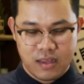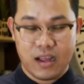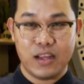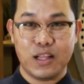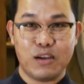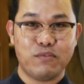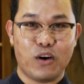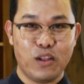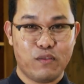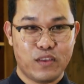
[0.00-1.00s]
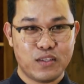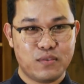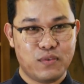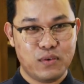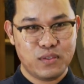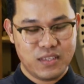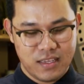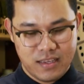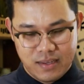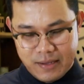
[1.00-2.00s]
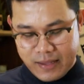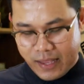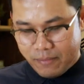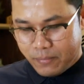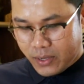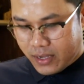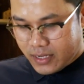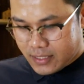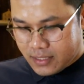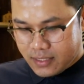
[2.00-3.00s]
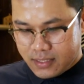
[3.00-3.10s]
I love all of this food, but